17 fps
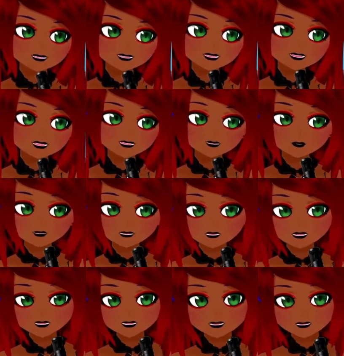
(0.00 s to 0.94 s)
I just want to hear
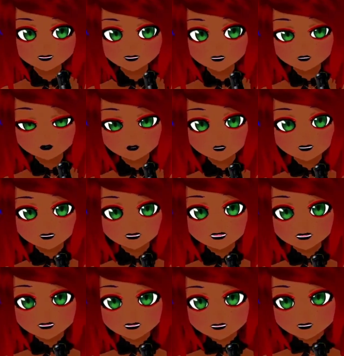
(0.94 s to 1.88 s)
Ayato's voice.
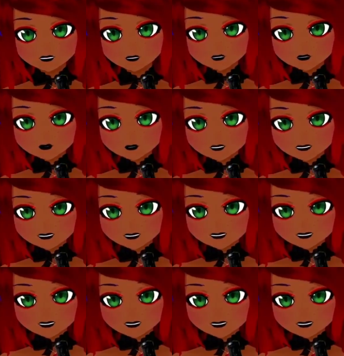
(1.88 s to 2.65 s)
Ayato's voice.